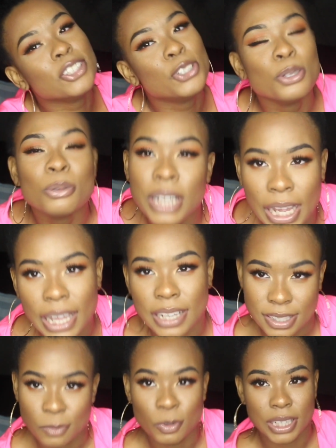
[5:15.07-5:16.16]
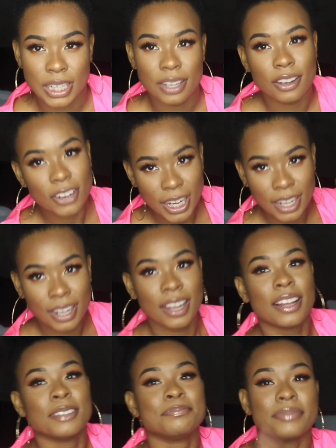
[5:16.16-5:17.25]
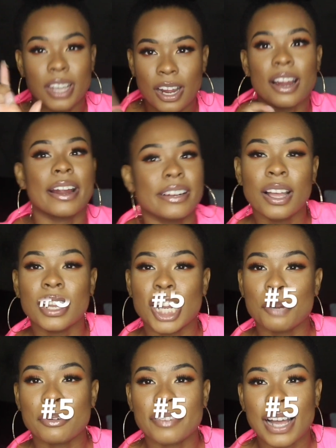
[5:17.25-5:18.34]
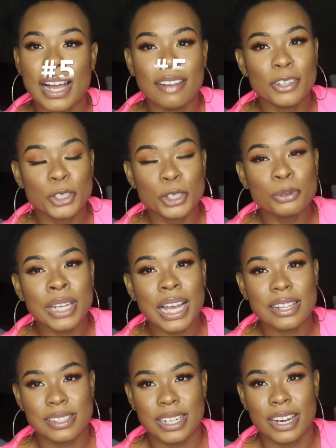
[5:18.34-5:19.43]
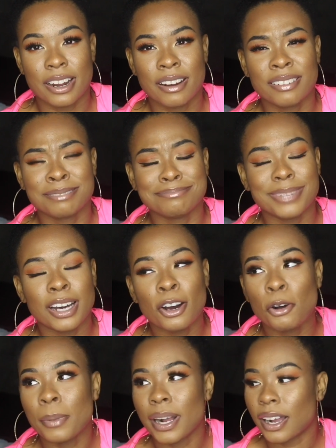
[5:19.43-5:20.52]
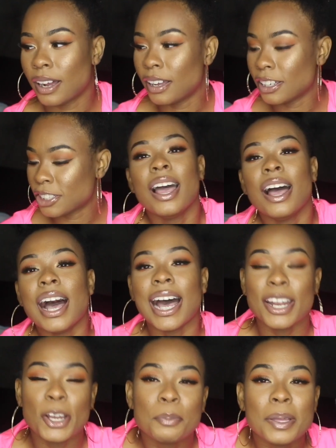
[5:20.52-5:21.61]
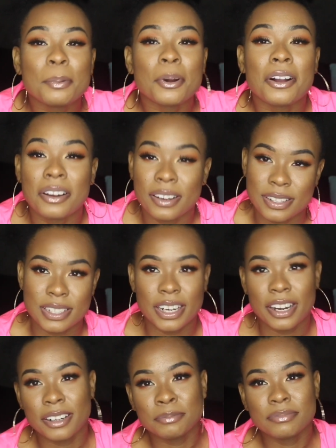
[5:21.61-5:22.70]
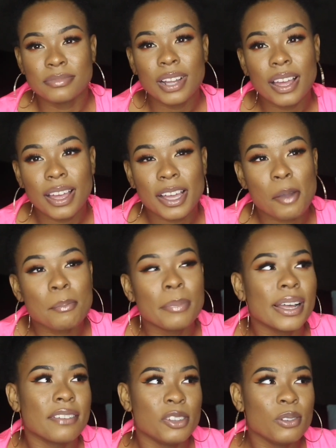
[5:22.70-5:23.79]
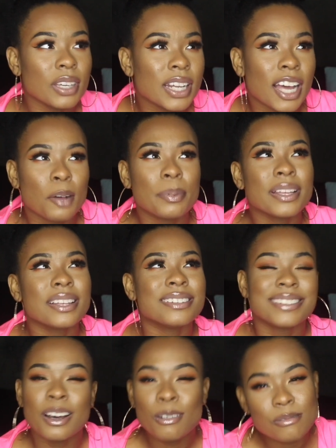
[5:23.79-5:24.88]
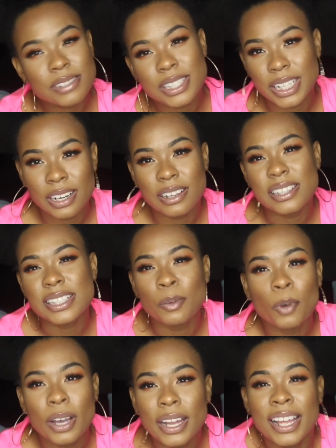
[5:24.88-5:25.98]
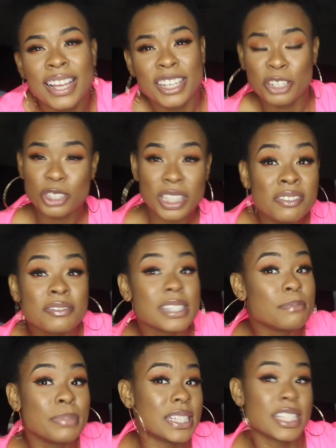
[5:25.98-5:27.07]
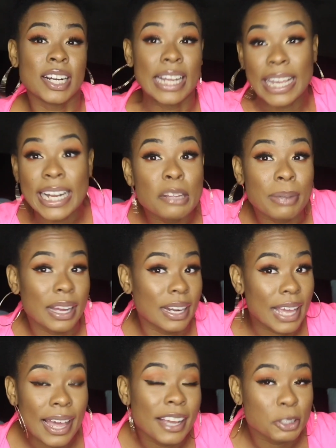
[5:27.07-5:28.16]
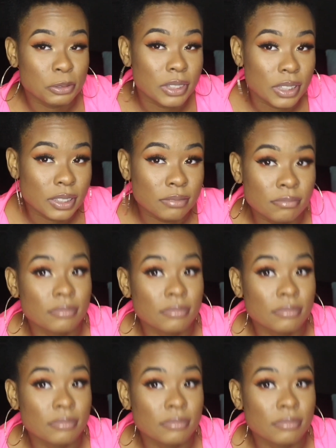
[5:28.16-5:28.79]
Do not ask someone that, okay? All right, number 5, do not stare. Oh my gosh, I know people are gonna stare, like, but if you can help it, don't stare at someone. You shouldn't be staring at anybody, actually.